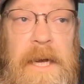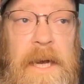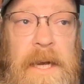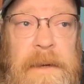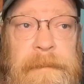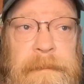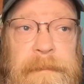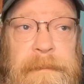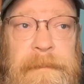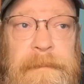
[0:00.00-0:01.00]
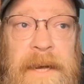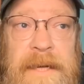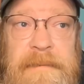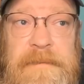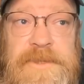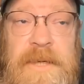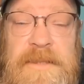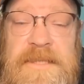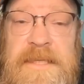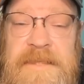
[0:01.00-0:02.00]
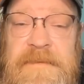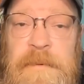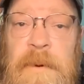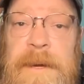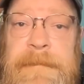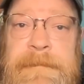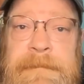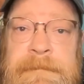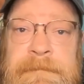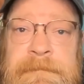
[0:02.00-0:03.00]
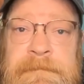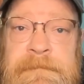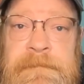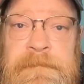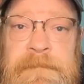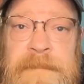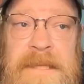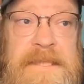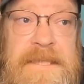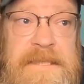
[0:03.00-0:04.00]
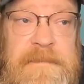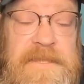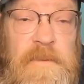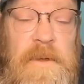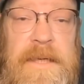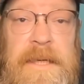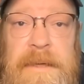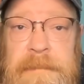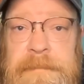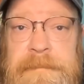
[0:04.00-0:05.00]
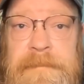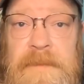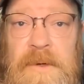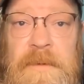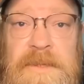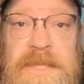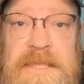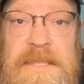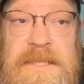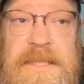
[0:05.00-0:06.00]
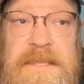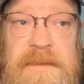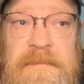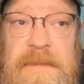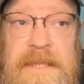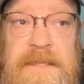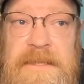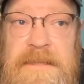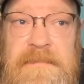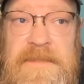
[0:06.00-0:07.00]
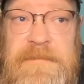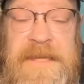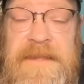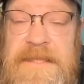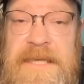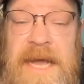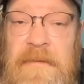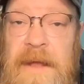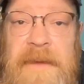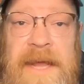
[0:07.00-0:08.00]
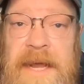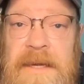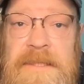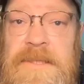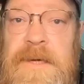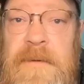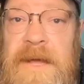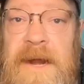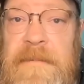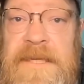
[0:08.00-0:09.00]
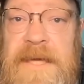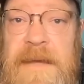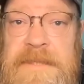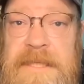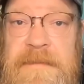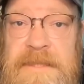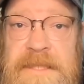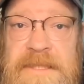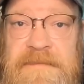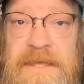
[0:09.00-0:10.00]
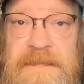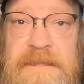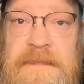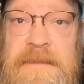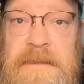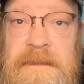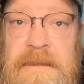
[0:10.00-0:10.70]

Um, but Jones does have a point. The system isn't working here. Criminal justice system is spitting this guy right back out on the street, no matter how many times he commits these offenses.